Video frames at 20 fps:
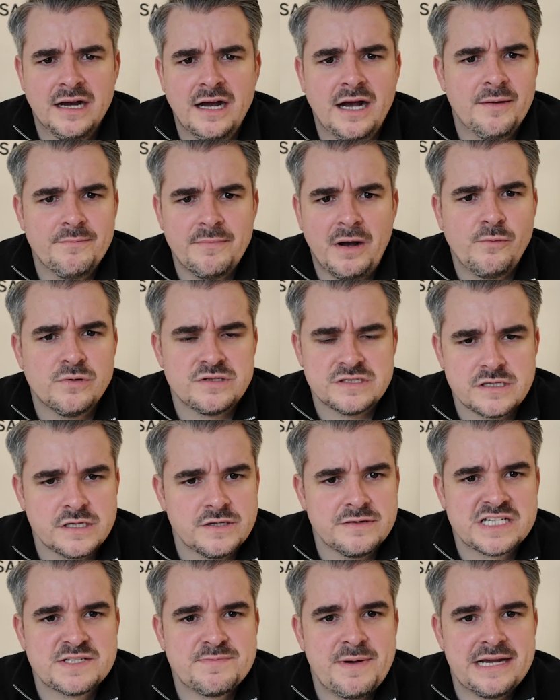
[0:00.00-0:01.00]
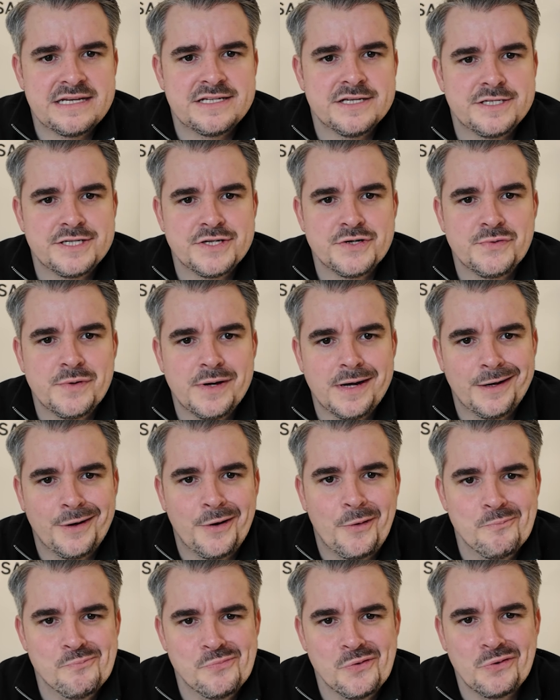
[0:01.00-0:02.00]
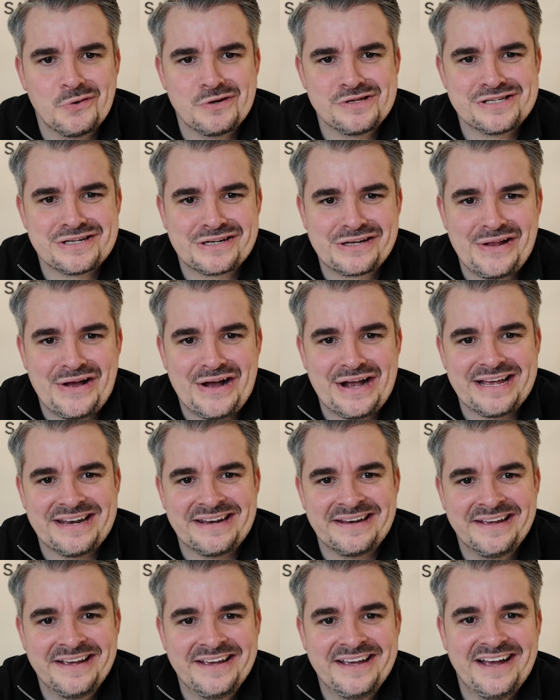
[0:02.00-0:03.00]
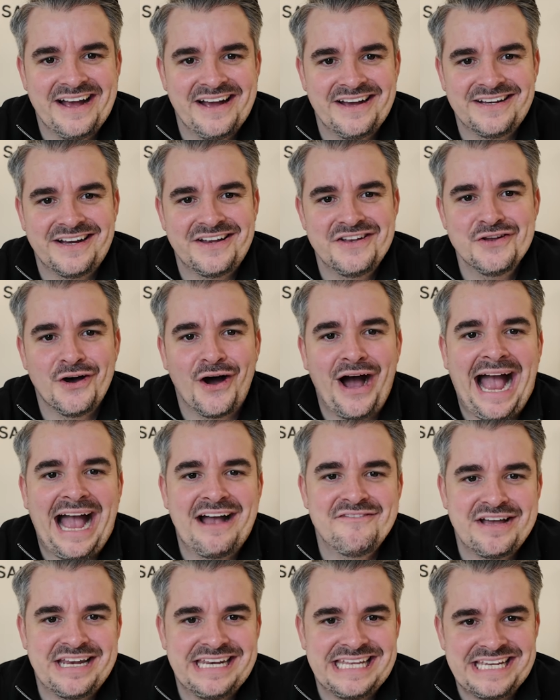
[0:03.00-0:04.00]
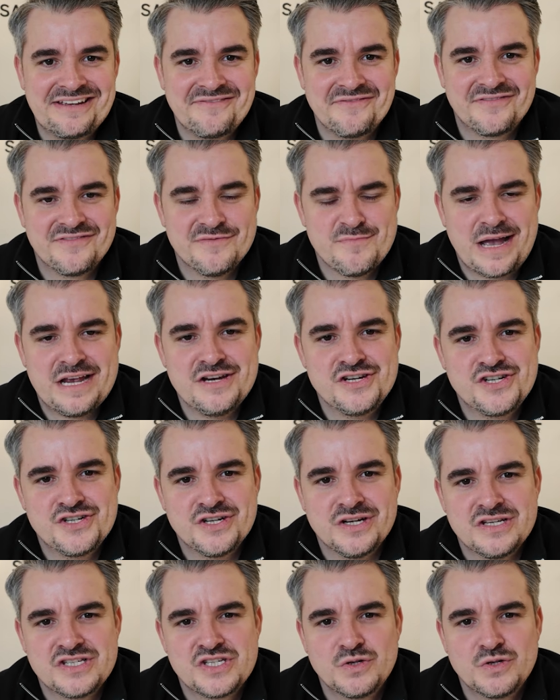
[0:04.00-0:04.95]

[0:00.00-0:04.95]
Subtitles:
I wasn't going to expect you to onboard as a client and not have any information.